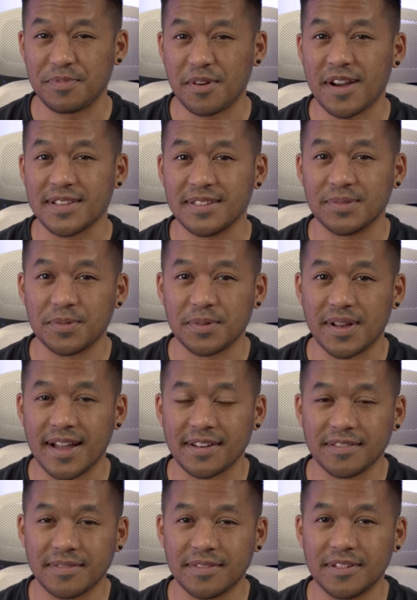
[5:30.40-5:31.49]
prices will
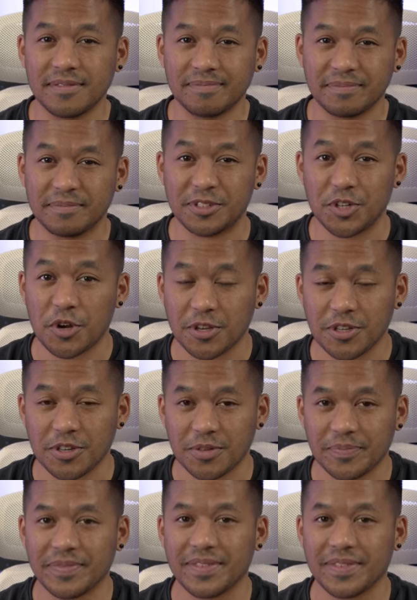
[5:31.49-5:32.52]
kind of shock you.